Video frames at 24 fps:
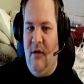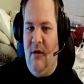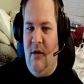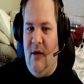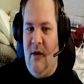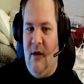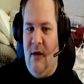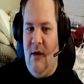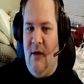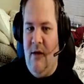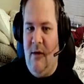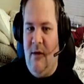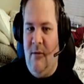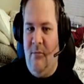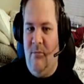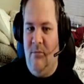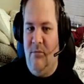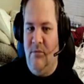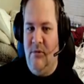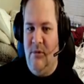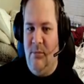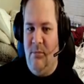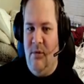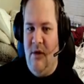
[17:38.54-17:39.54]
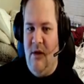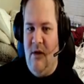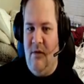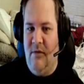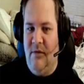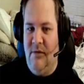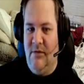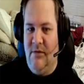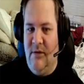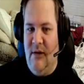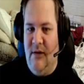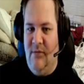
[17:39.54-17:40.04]
to be on
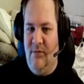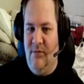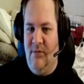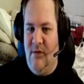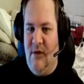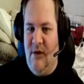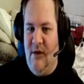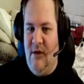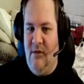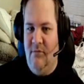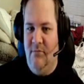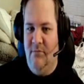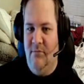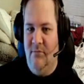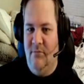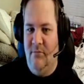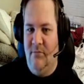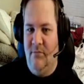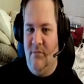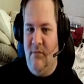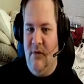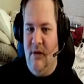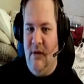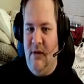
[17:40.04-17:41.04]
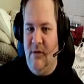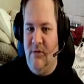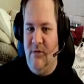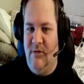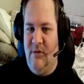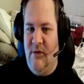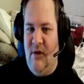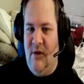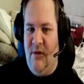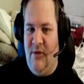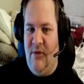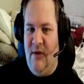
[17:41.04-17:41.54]
the safe side. It's
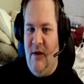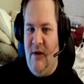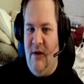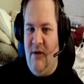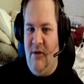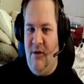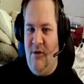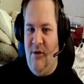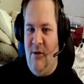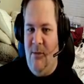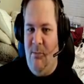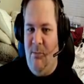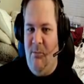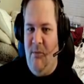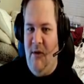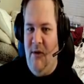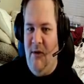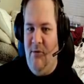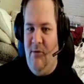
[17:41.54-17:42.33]
not that it couldn't be